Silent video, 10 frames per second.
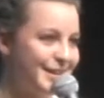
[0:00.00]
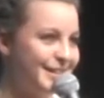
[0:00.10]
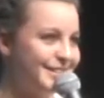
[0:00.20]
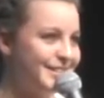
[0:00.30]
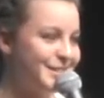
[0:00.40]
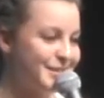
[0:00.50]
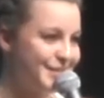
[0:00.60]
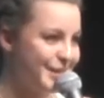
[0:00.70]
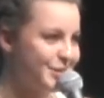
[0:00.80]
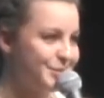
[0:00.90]
on the
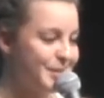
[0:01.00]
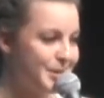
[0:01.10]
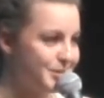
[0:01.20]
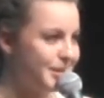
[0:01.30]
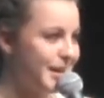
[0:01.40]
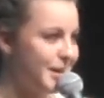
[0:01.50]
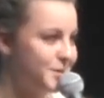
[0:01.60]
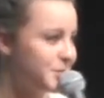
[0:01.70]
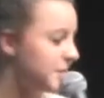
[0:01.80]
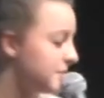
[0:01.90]
stairs of my old
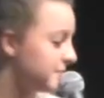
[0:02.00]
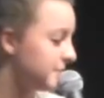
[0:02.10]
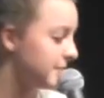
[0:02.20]
house,